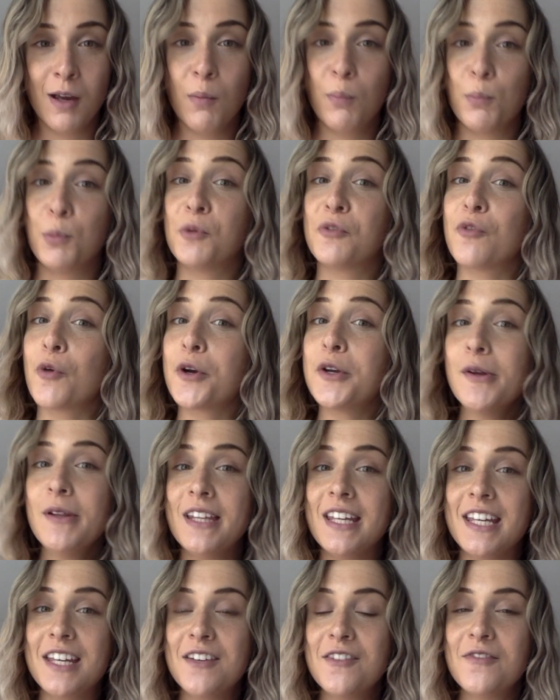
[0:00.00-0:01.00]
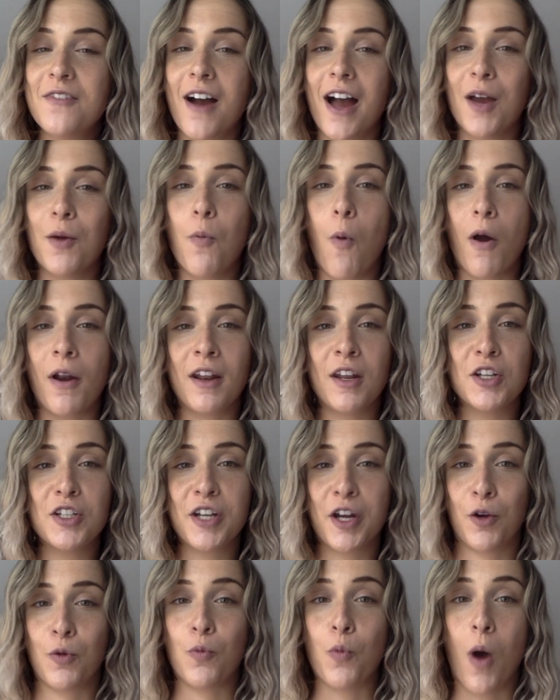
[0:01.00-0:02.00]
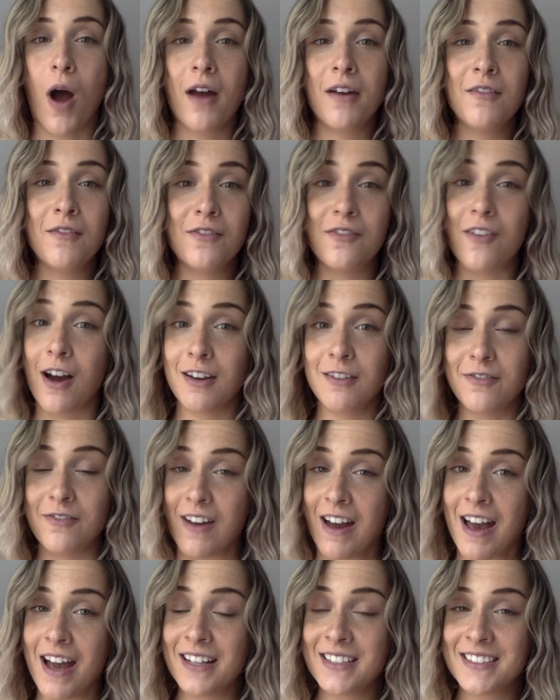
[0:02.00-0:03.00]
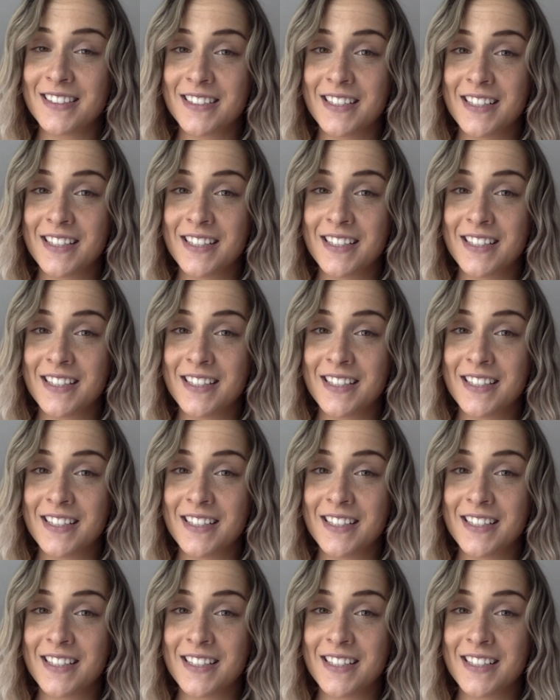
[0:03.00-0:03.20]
Before you leave, I wanted to share one fun fact